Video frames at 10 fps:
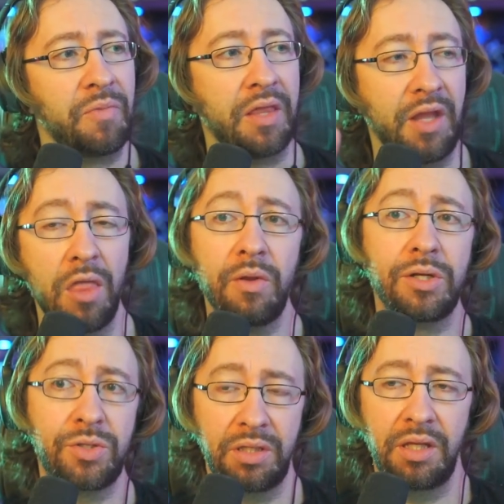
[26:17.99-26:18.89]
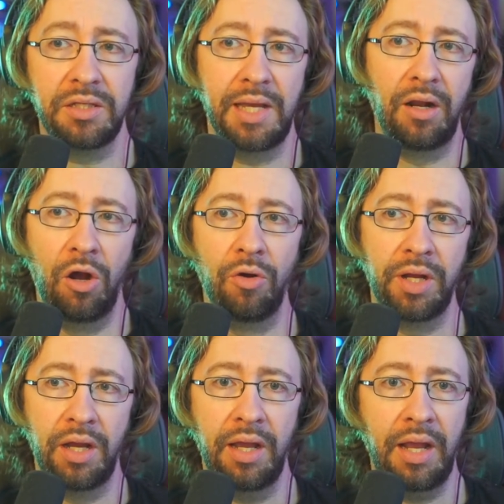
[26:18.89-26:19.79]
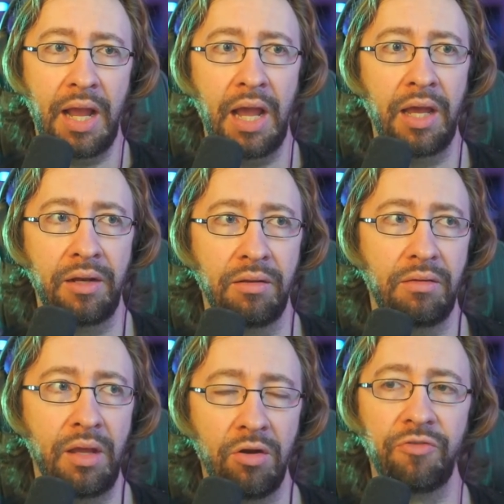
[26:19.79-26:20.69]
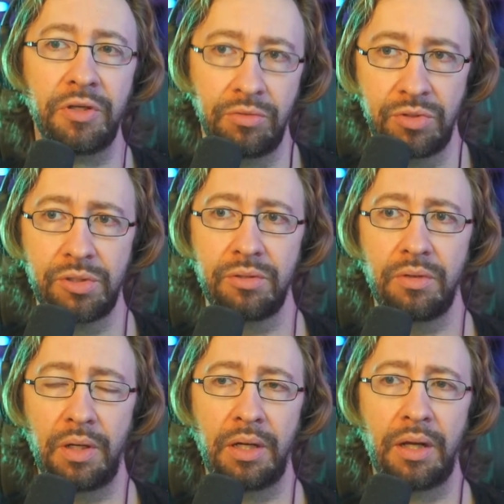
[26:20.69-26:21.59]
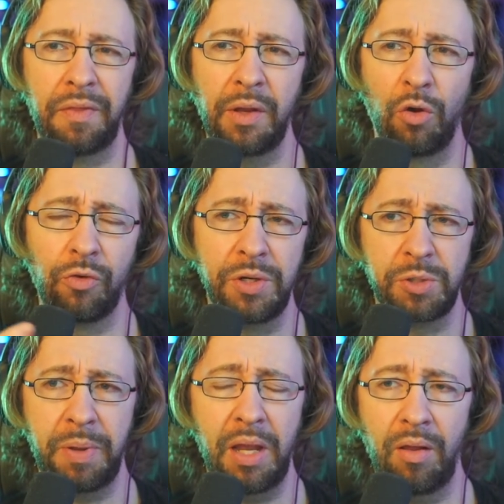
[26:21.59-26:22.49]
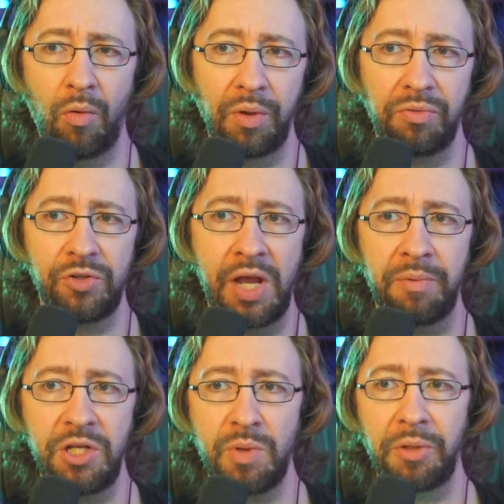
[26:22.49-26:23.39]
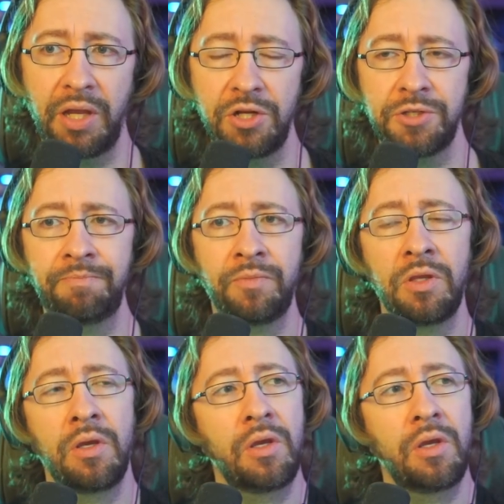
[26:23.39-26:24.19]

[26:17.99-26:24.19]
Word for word: And the other interesting thing is that Oda had interviews, uh, I think over in Japan or with Japanese publication,